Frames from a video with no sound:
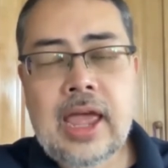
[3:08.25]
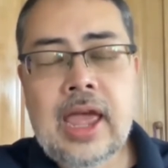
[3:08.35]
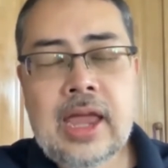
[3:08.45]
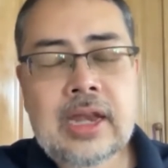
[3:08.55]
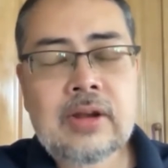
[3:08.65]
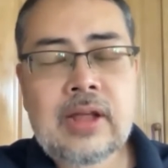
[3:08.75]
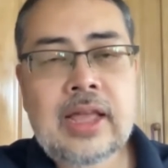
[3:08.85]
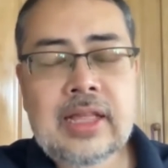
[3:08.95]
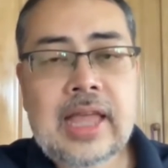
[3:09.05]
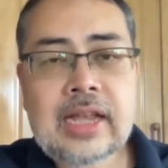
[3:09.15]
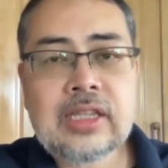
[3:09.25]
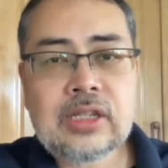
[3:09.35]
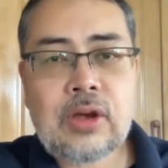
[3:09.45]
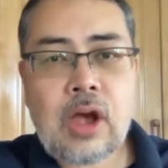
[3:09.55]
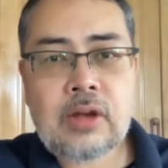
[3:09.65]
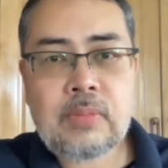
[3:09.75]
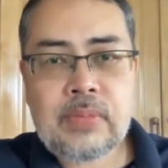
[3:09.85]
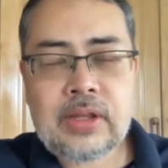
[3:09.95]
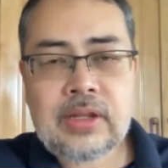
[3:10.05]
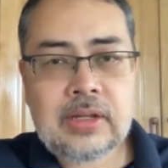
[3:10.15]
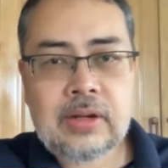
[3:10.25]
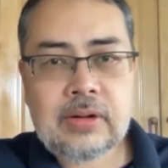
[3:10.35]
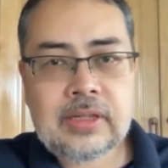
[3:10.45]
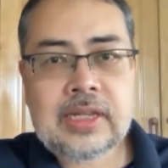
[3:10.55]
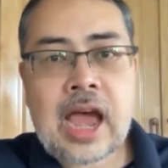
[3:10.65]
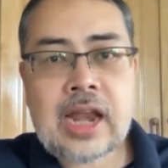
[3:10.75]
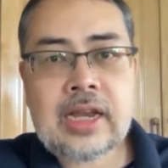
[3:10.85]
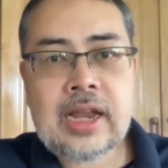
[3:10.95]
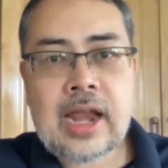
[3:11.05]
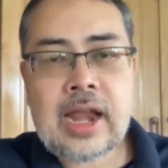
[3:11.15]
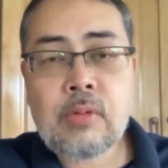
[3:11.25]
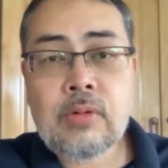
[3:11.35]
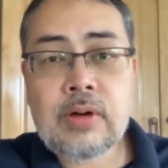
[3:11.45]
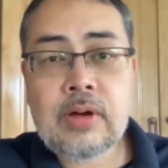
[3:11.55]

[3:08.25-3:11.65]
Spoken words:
And I think that's got me started, and I